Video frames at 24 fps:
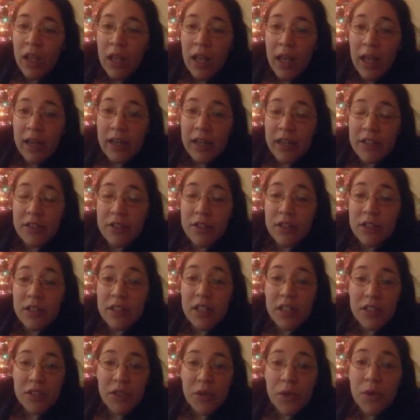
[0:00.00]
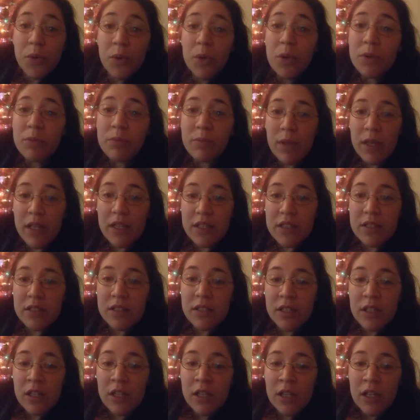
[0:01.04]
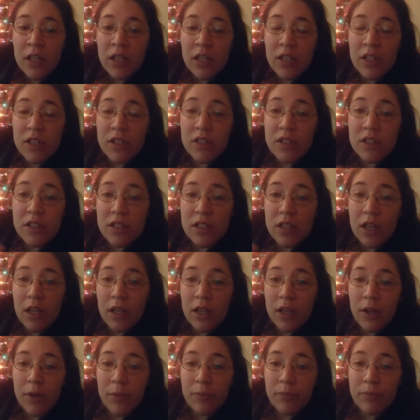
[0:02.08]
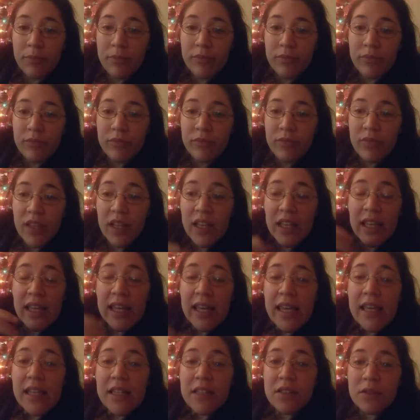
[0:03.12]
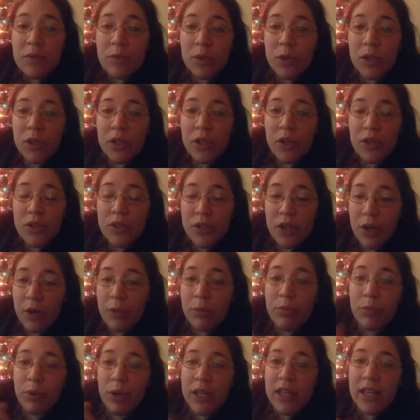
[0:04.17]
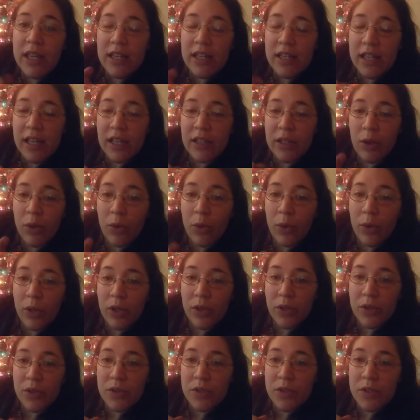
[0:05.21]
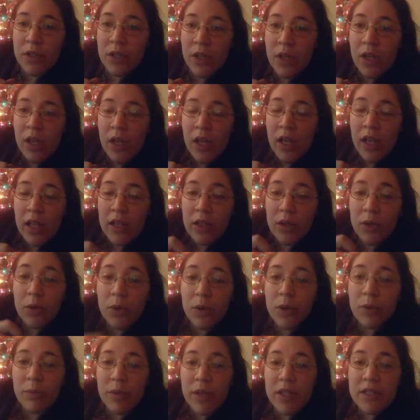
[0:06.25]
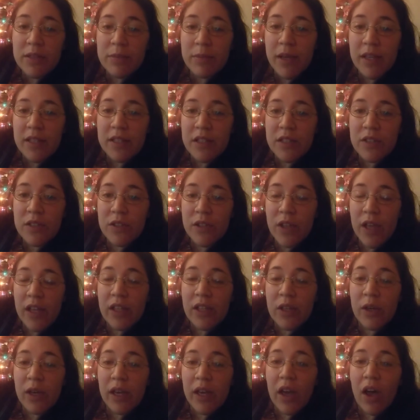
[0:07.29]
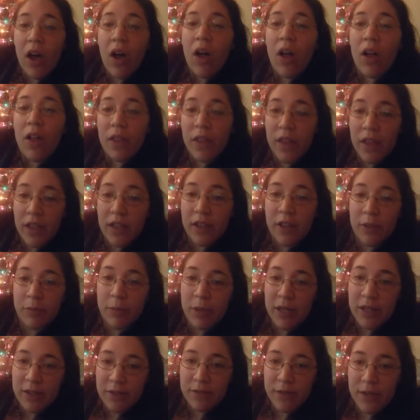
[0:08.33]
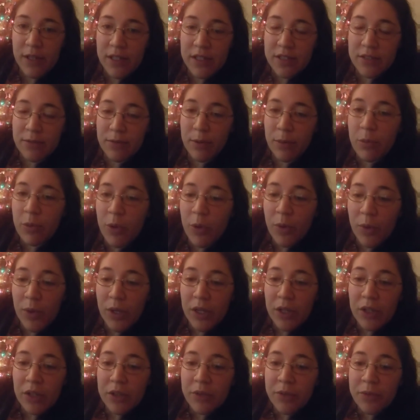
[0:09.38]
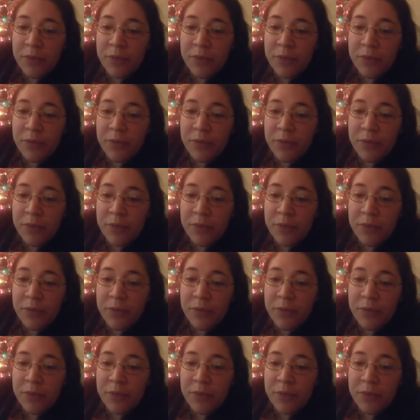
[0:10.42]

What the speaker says: And it's a cool mist because heat will start breaking down the oils, and the cool mist makes it so that you get all the health benefits from the oil.